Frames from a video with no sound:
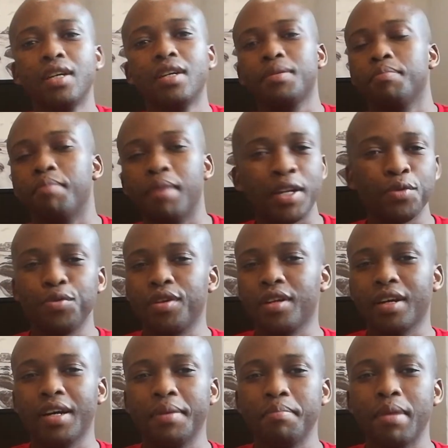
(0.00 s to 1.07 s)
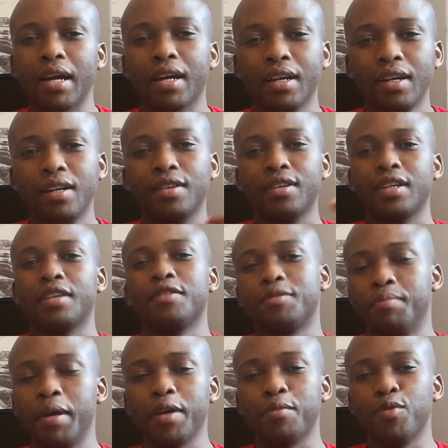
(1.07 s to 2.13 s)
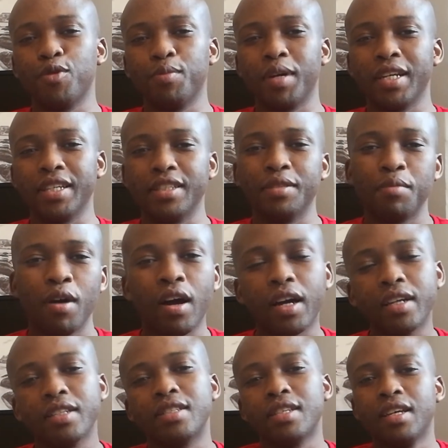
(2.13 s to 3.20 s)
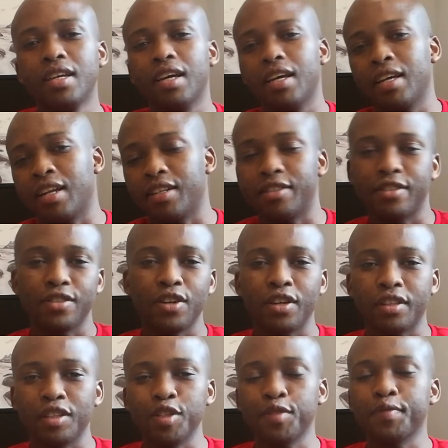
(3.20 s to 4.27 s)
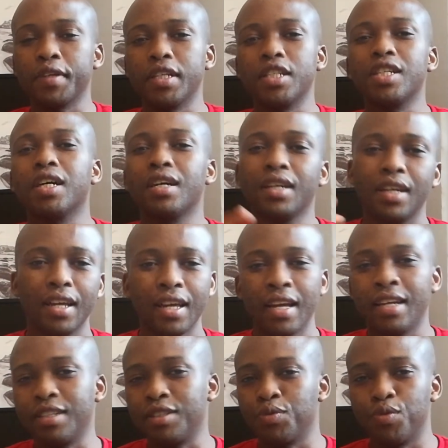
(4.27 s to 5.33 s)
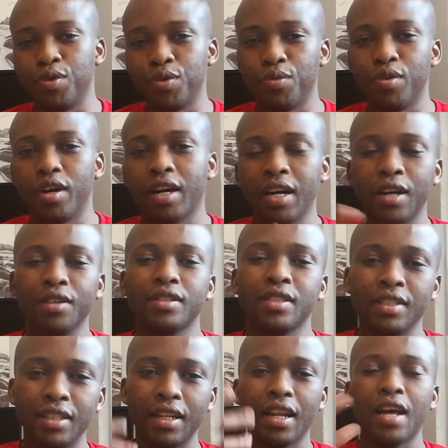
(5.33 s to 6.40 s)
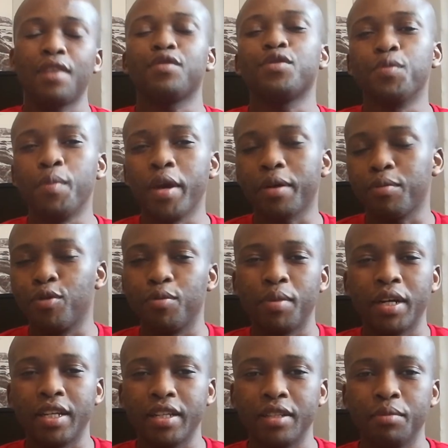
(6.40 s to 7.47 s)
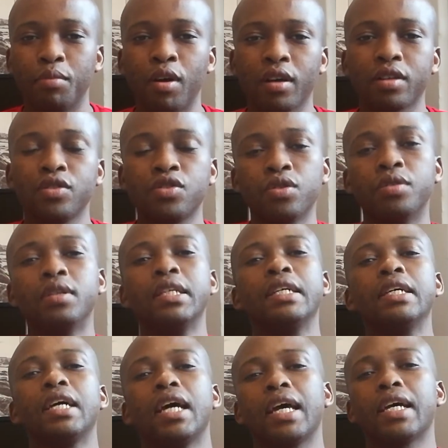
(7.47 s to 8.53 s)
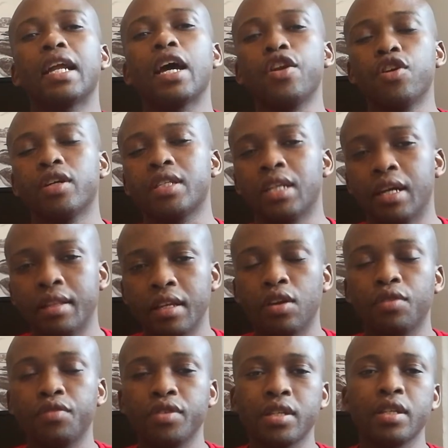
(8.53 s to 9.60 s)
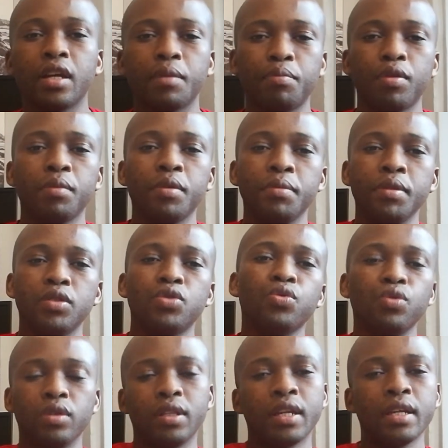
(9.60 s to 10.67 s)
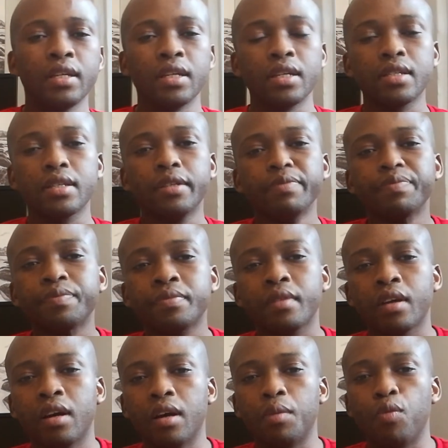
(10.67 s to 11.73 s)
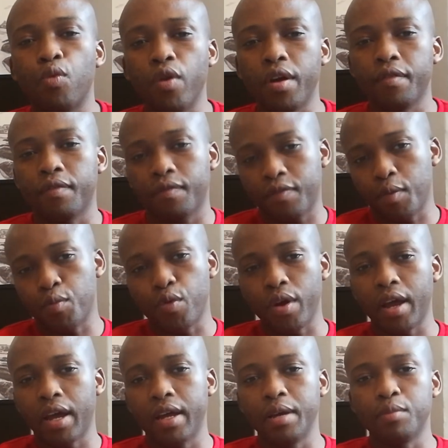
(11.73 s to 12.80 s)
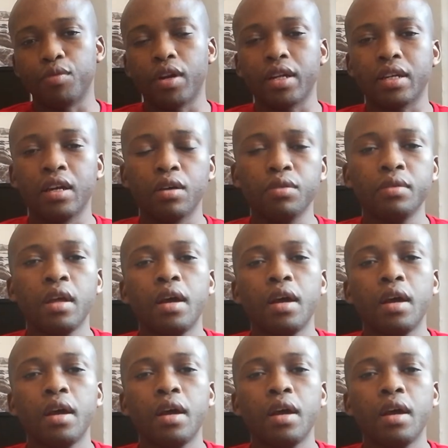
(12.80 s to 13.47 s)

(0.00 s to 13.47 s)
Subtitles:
Money wouldn't come back. And I'd make more money in the markets and I'd start this venture and it wouldn't work out, and then I have to make more money in the market. So had I not done that, obviously I'd probably be 2 or 3 years from where I am right now.